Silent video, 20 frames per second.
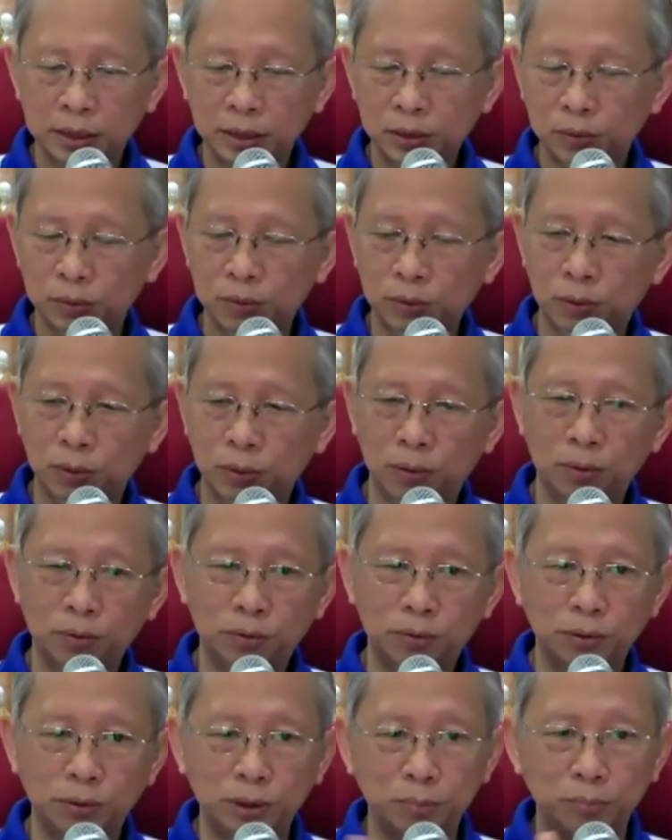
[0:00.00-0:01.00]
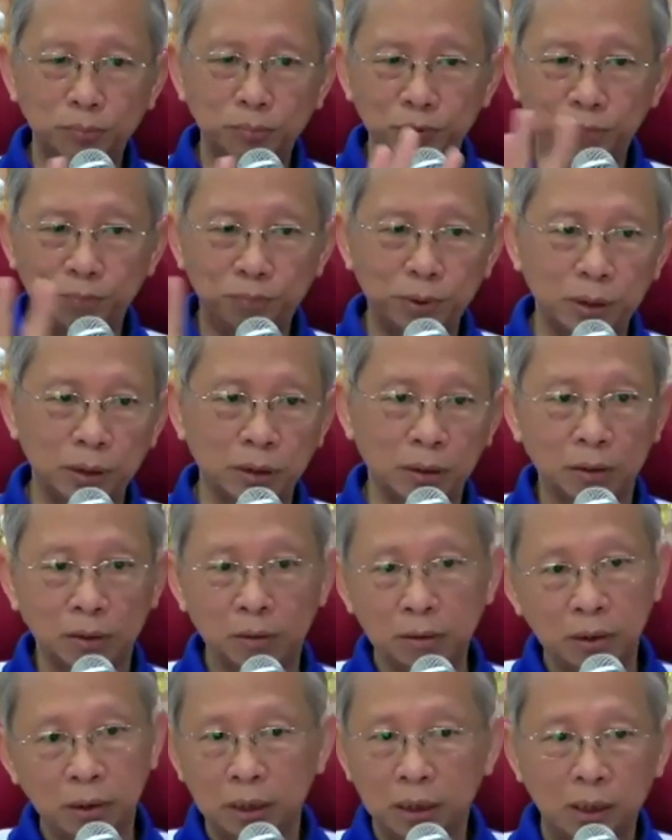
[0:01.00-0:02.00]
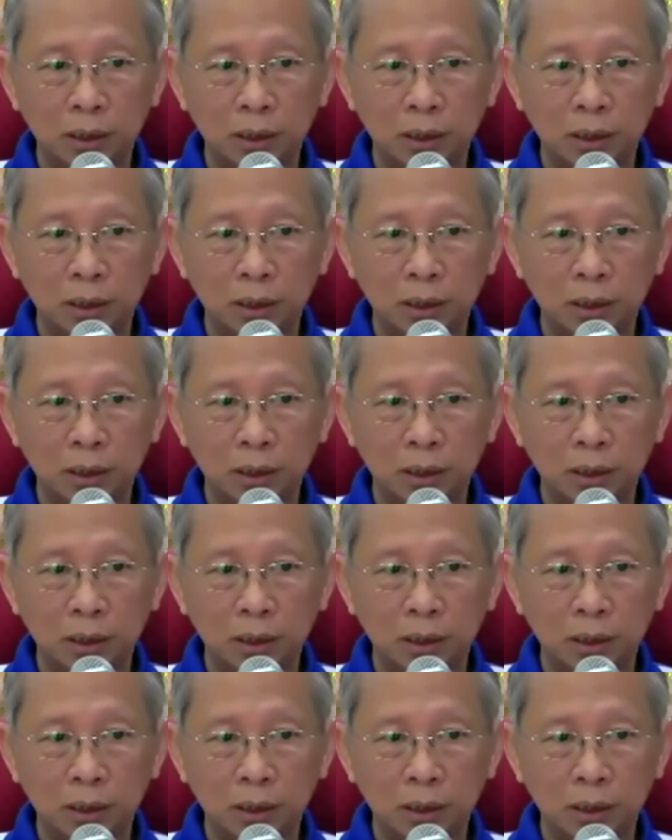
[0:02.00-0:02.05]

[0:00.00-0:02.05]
so-called dream movement of